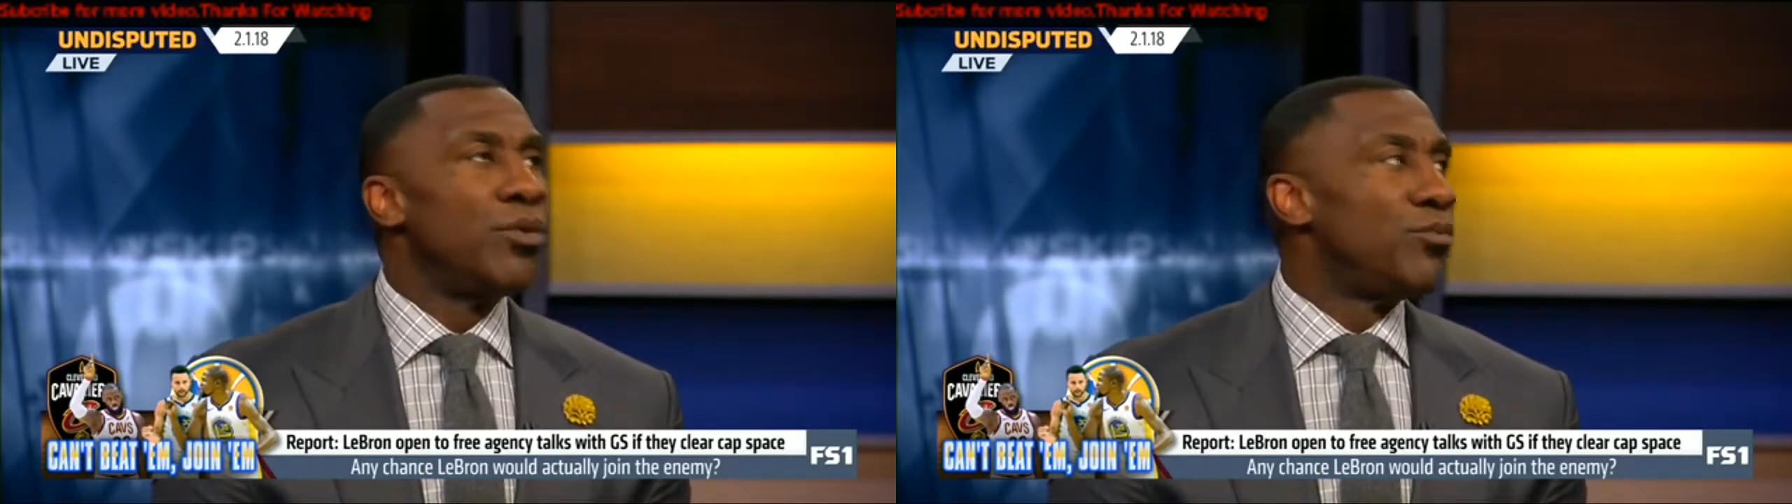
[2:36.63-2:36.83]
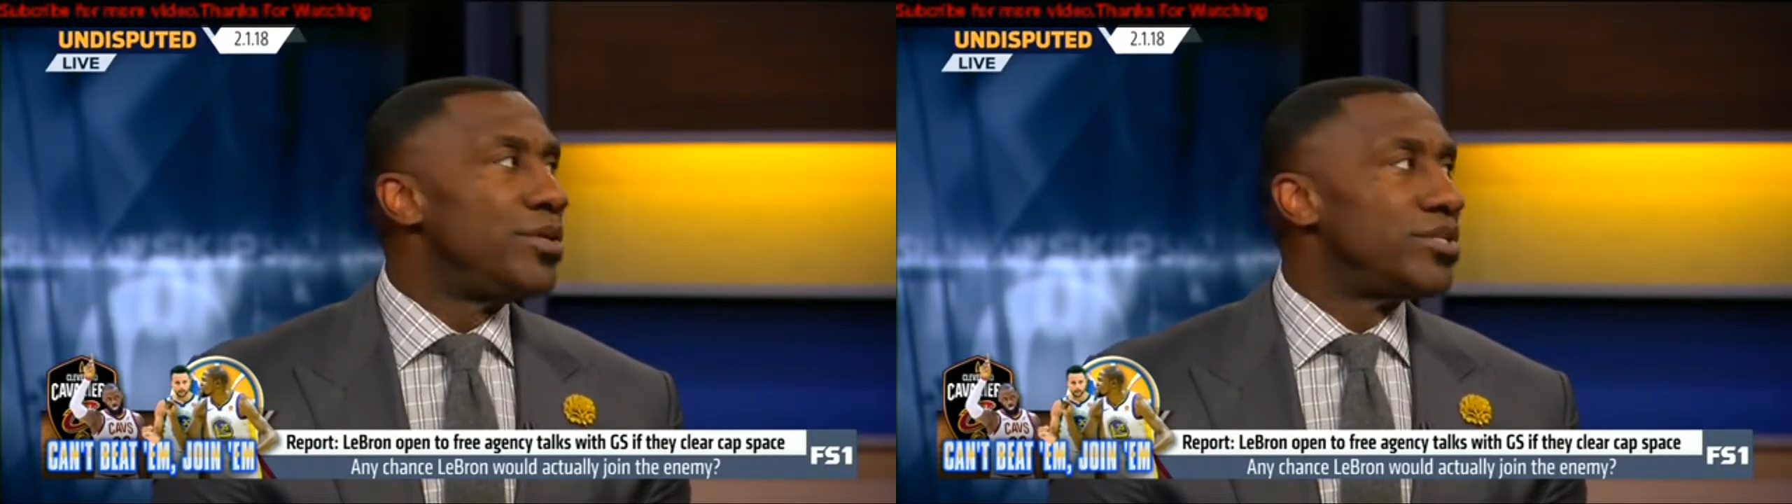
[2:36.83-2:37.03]

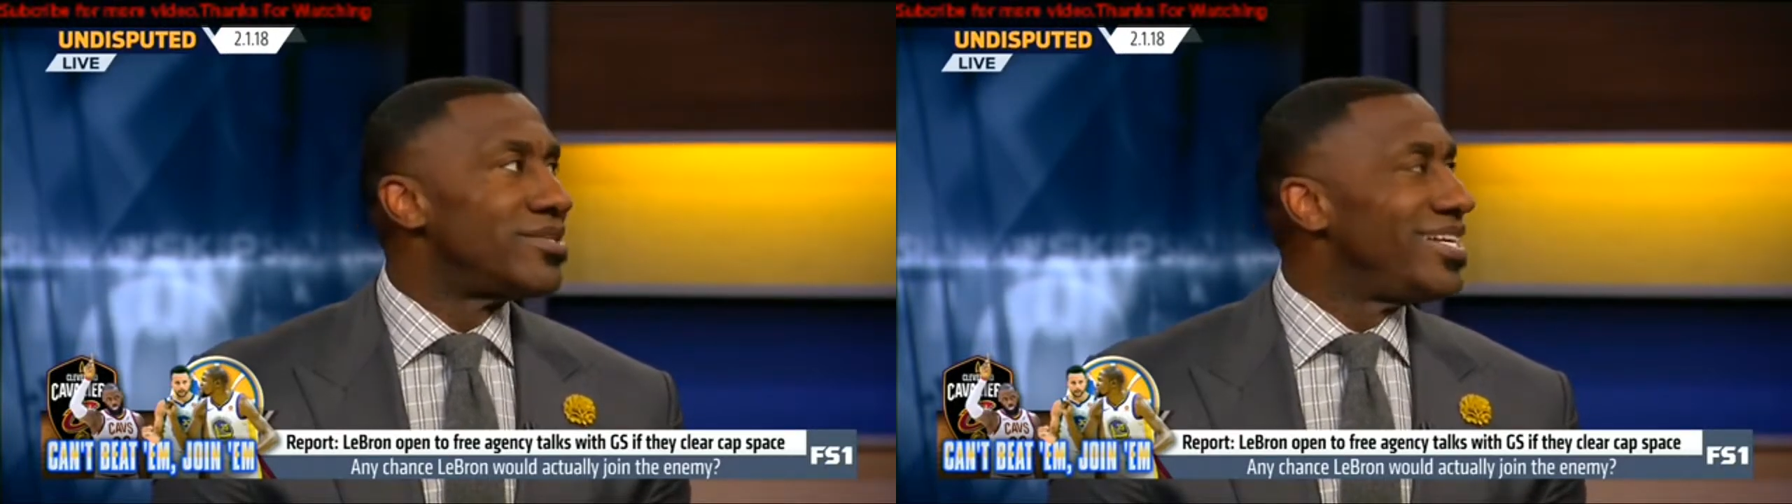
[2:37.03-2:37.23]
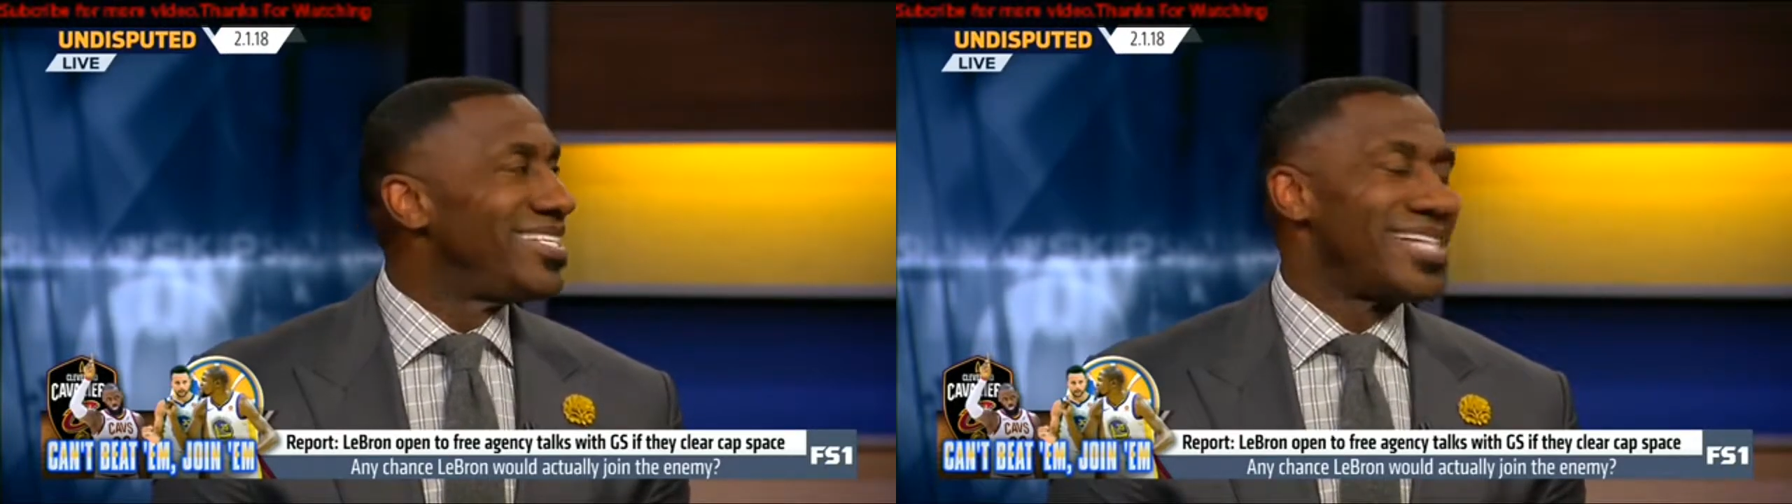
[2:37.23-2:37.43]
It would
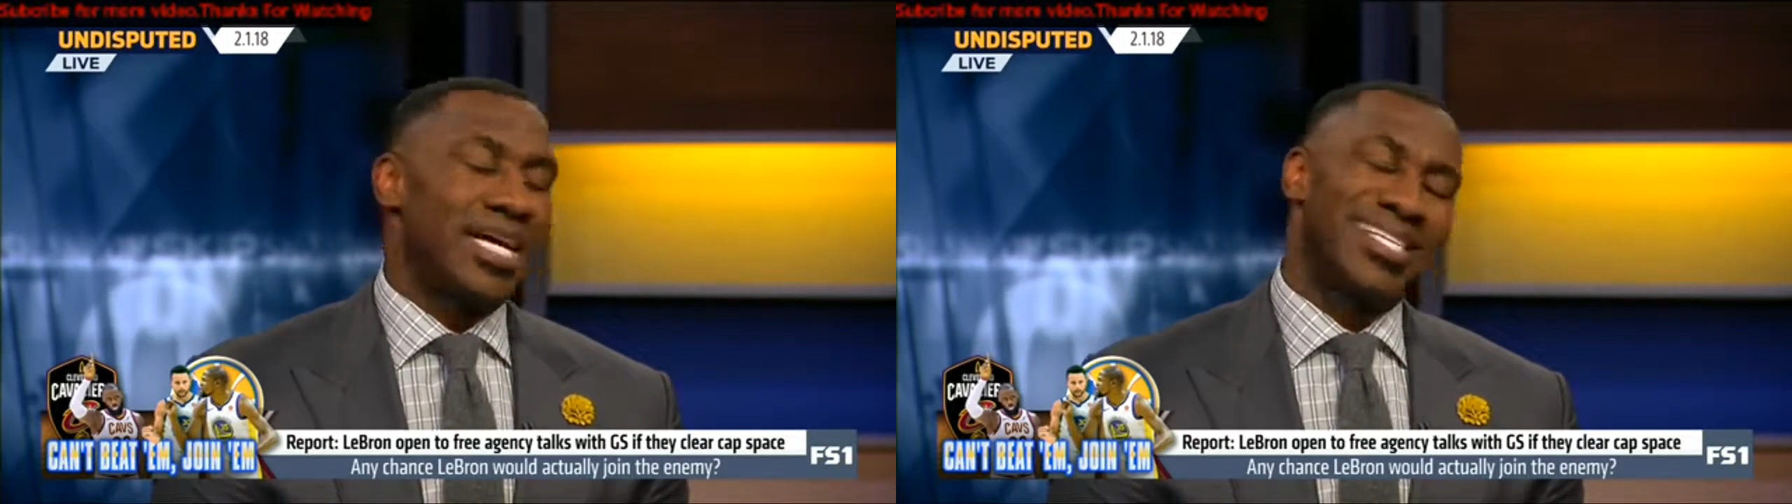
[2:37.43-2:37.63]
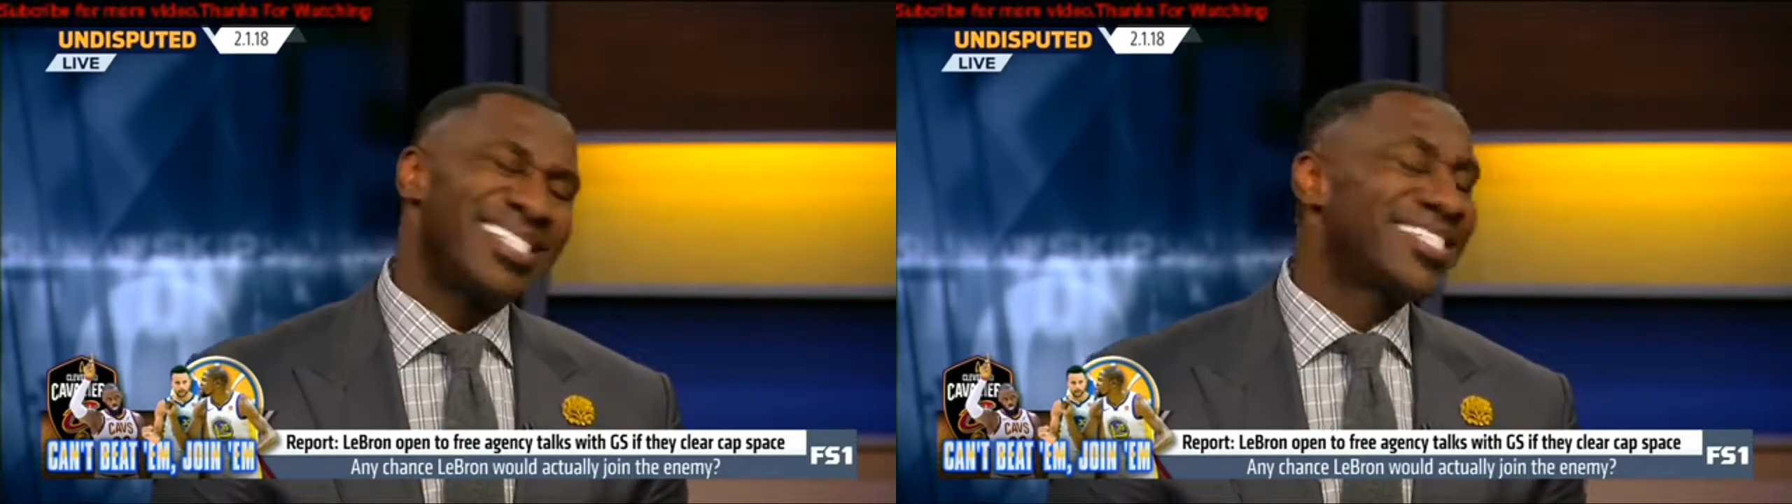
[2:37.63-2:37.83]
be...
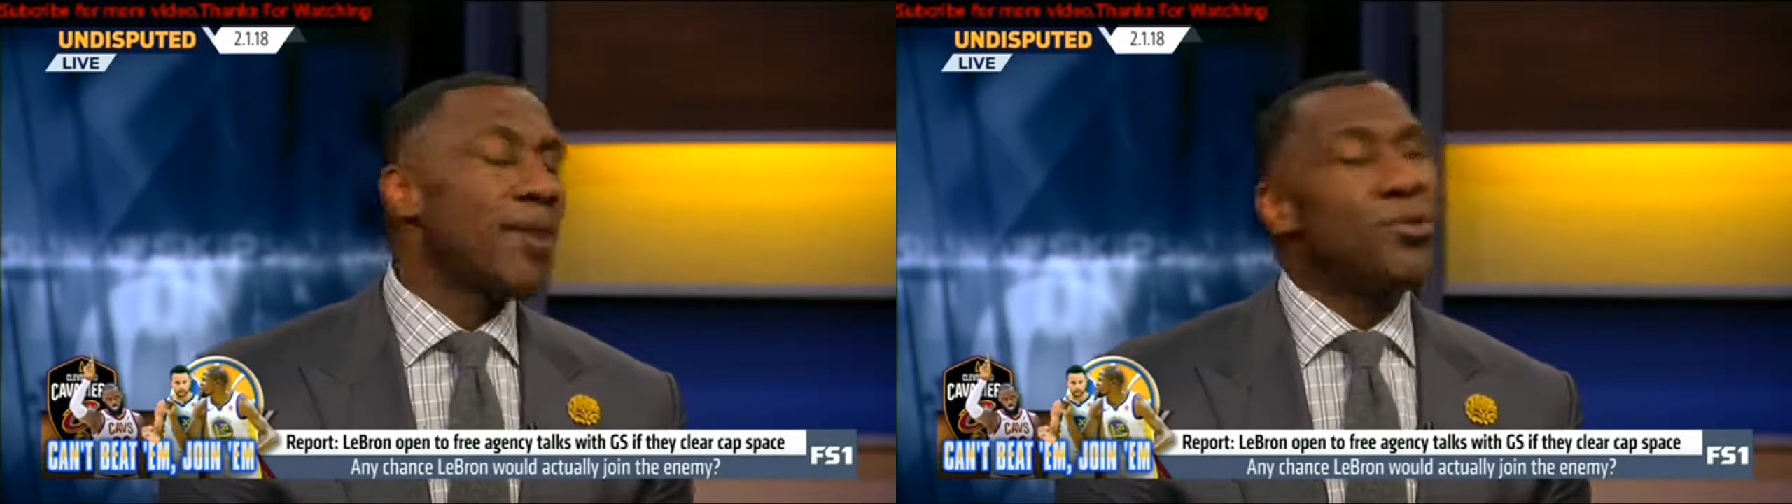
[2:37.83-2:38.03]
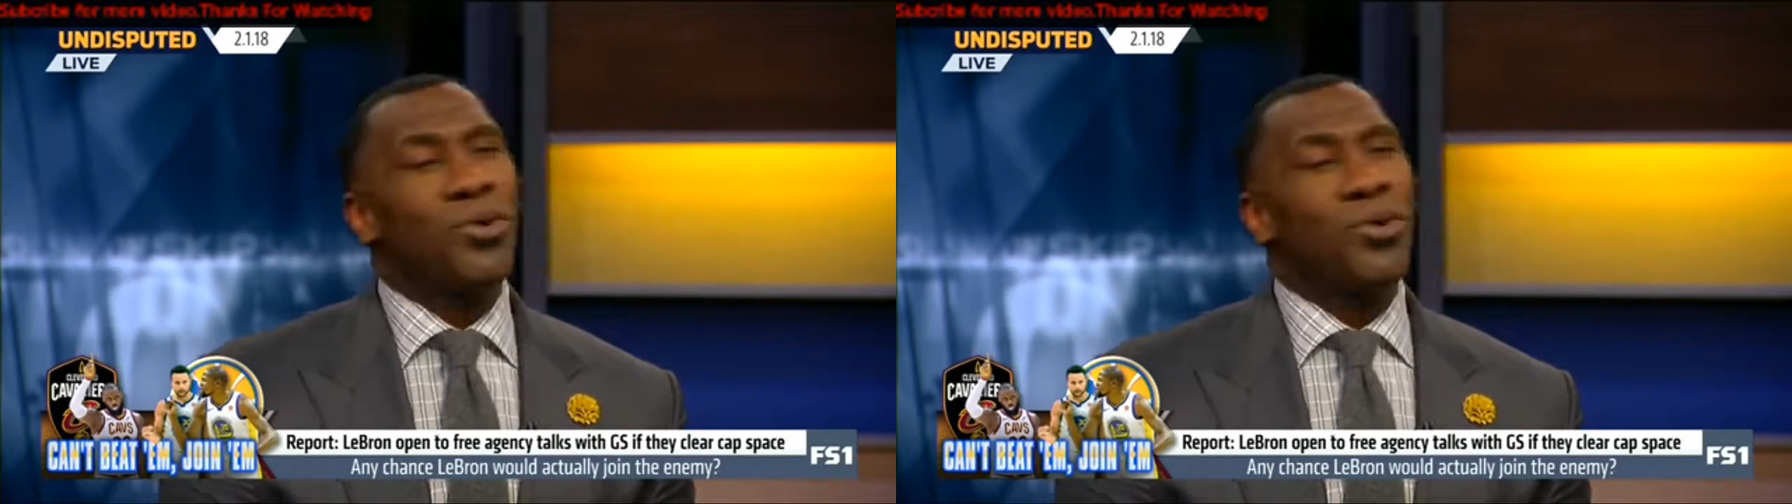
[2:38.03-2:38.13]
Skip,